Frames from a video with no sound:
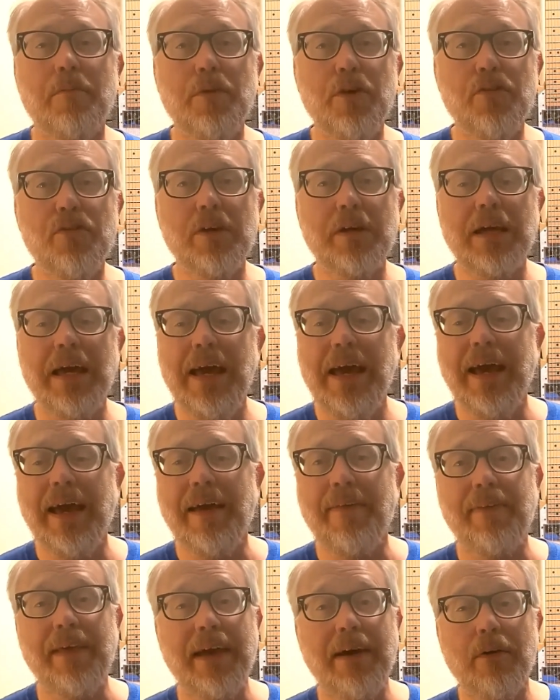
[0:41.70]
music
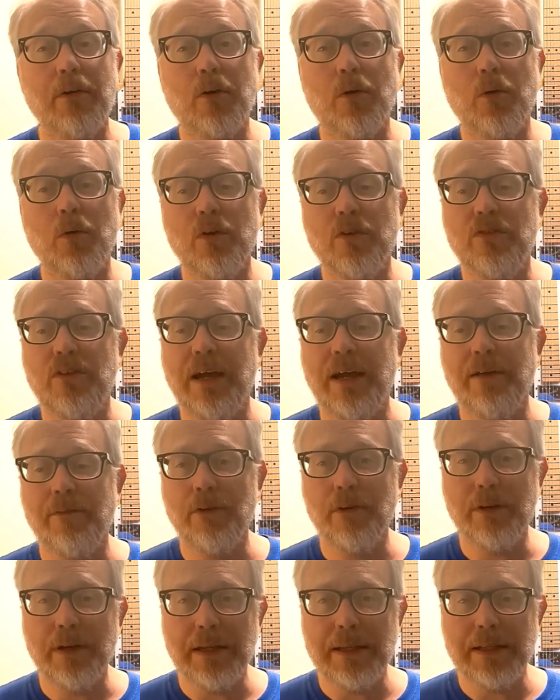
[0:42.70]
at the Elkhorn
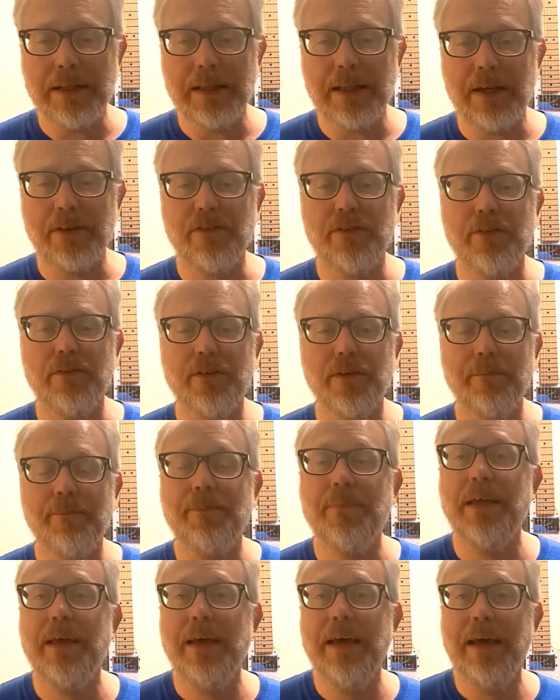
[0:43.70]
Tavern in Lexington.
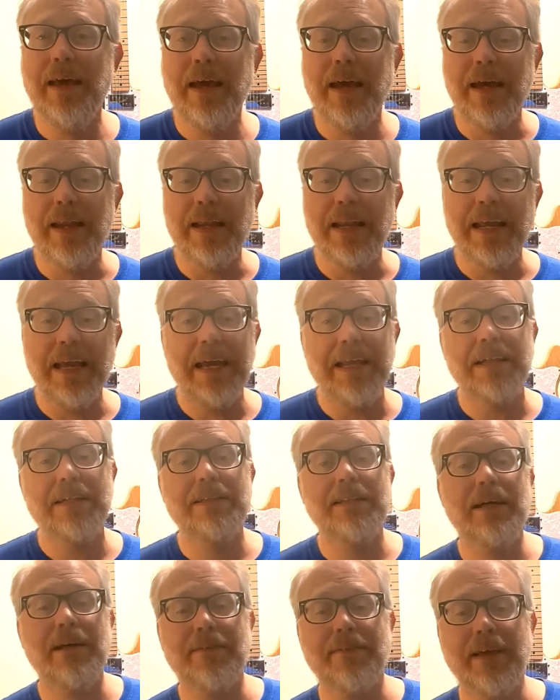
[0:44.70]
And at 8
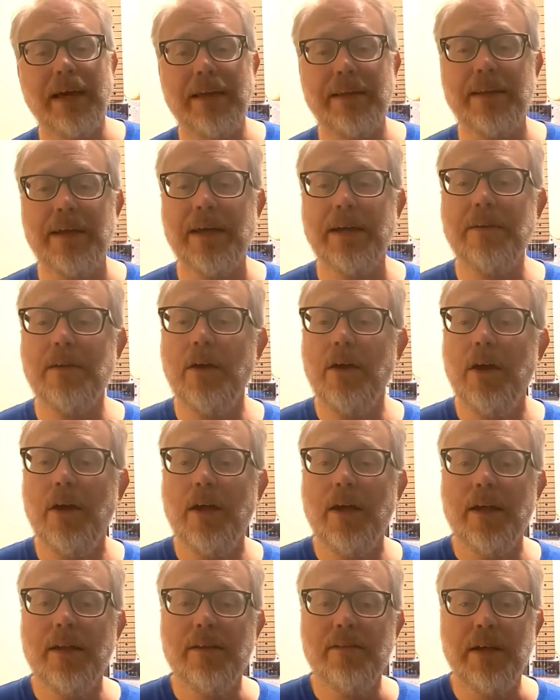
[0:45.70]
o'clock that night,
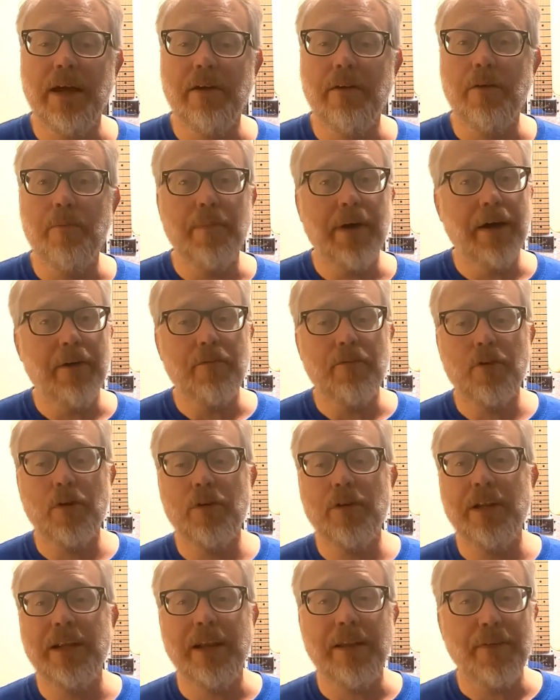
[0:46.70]
down in Mount
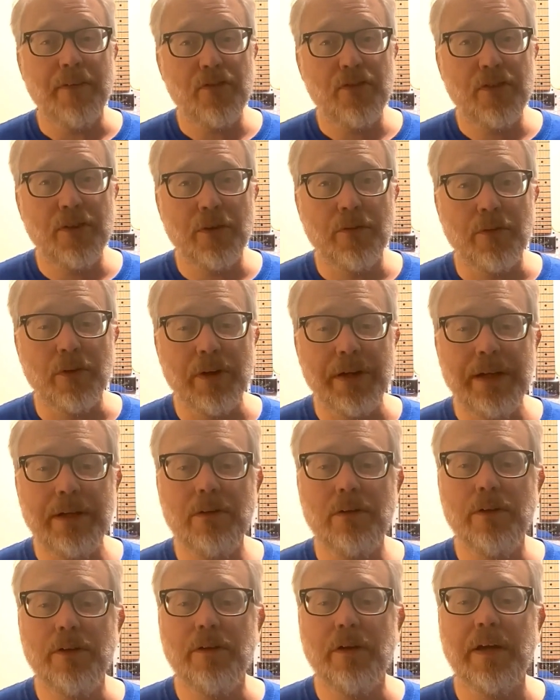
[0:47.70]
Vernon at the Silver
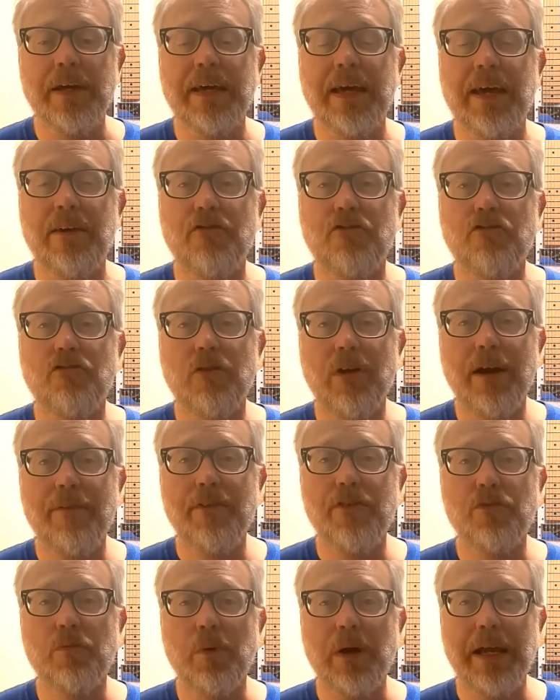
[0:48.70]
Eagle, you can catch
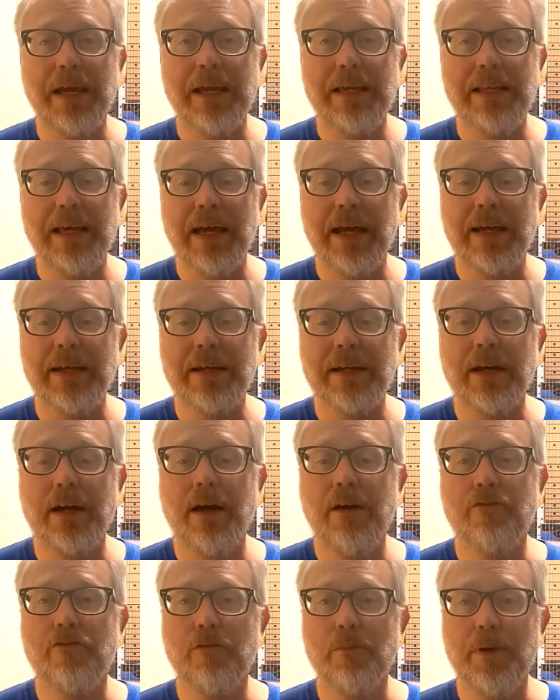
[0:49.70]
Travis Wayne and
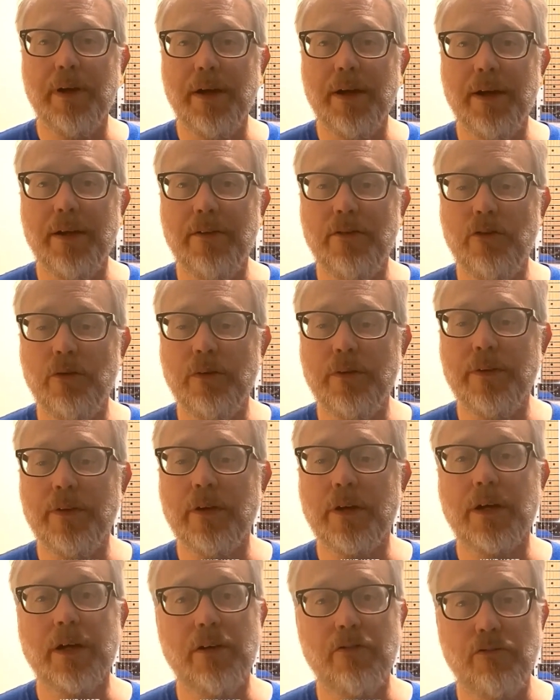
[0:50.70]
Contraband doing
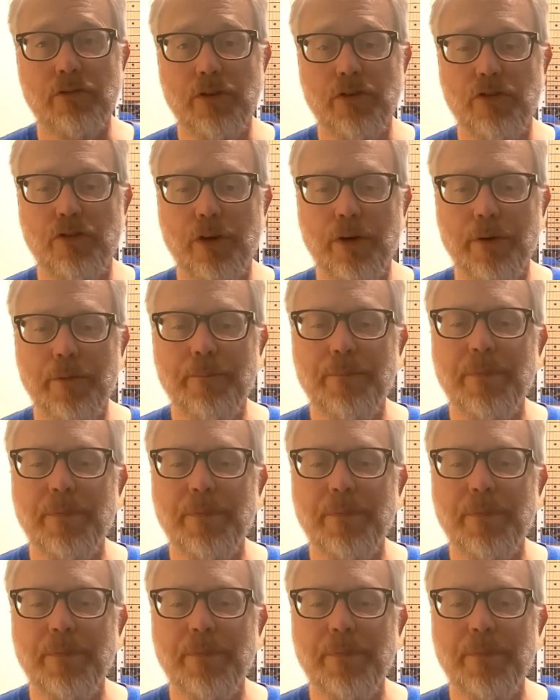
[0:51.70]
their country show.